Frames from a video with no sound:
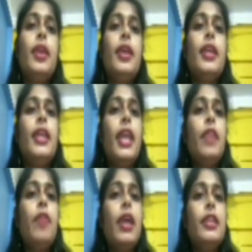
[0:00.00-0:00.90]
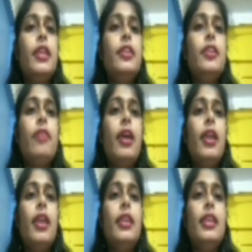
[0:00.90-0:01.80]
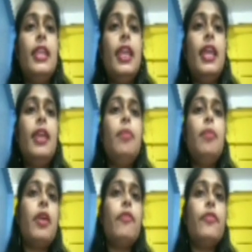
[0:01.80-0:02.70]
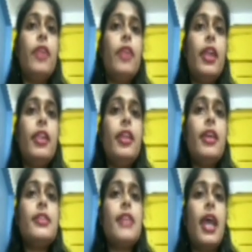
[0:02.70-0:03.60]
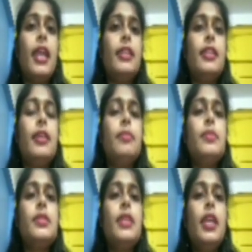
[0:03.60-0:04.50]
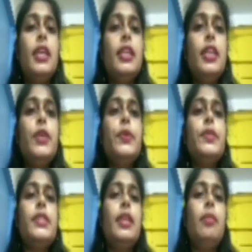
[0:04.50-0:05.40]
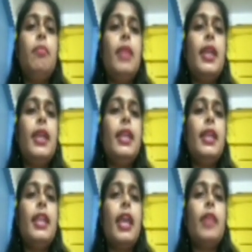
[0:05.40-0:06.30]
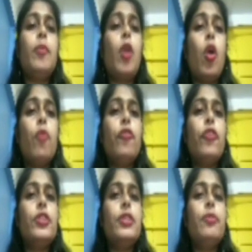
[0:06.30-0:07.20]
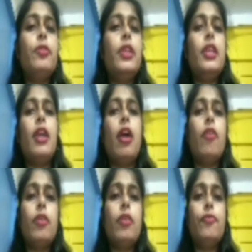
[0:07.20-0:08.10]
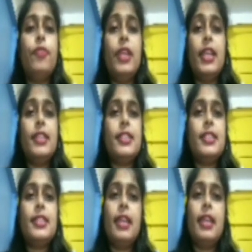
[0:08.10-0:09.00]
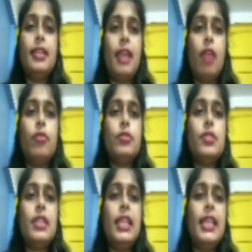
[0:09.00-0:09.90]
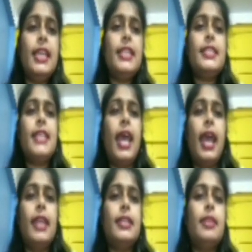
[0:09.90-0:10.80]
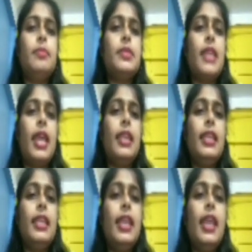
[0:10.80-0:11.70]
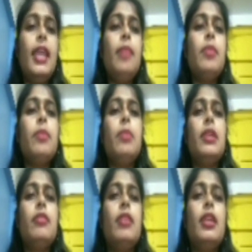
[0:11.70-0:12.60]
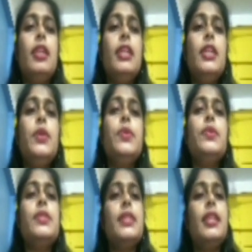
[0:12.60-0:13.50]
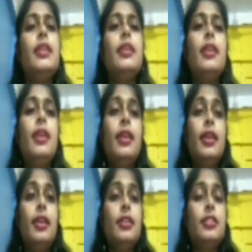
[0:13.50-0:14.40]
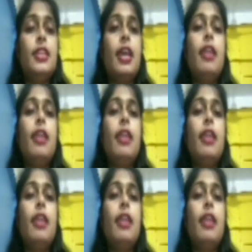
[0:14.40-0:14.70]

Can you identify and name the various items used in making life comfortable in our villages and towns? List the items and name the material used in their